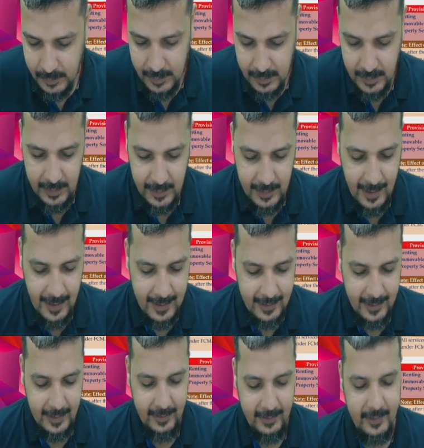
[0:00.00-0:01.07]
In that
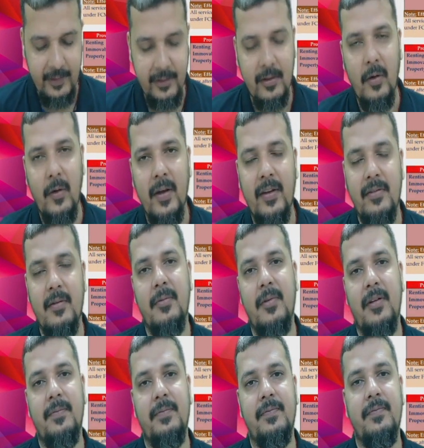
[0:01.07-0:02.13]
case it is now exempt.
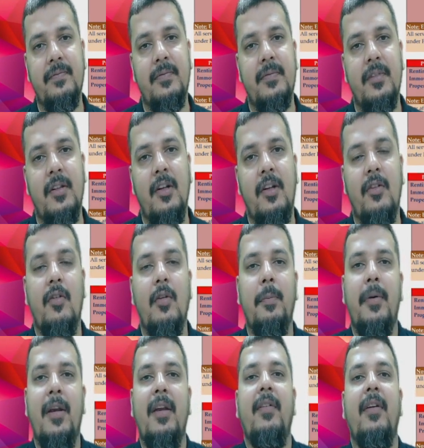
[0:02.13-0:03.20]
So
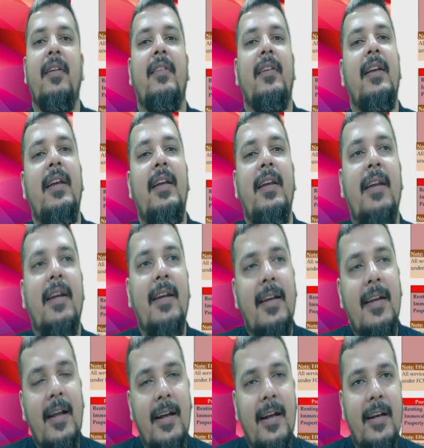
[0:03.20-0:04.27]
previously
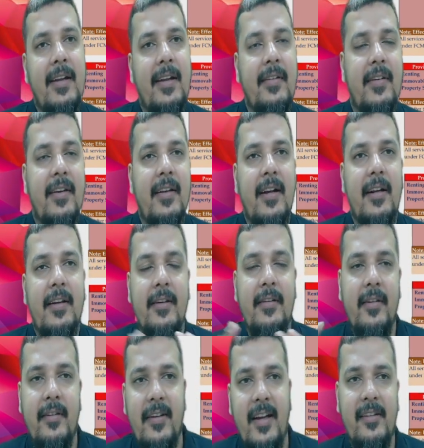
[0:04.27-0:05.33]
indirectly they said that this
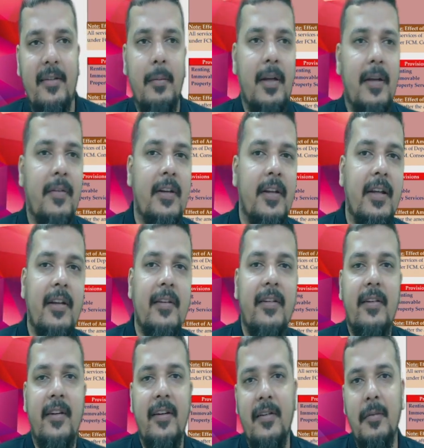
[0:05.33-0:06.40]
is taxable, everything else
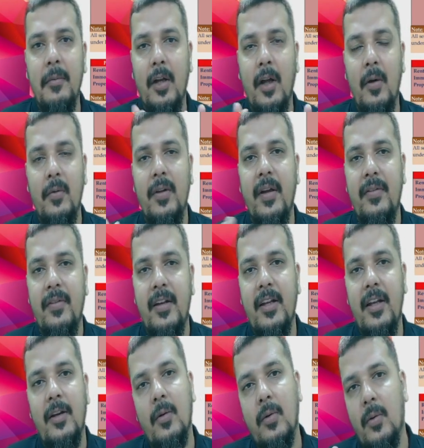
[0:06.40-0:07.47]
is exempt. Now they have said
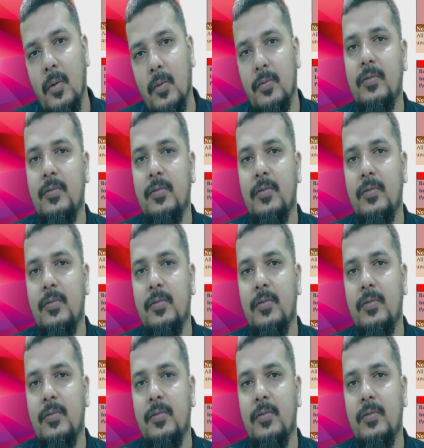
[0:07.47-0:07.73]
that no.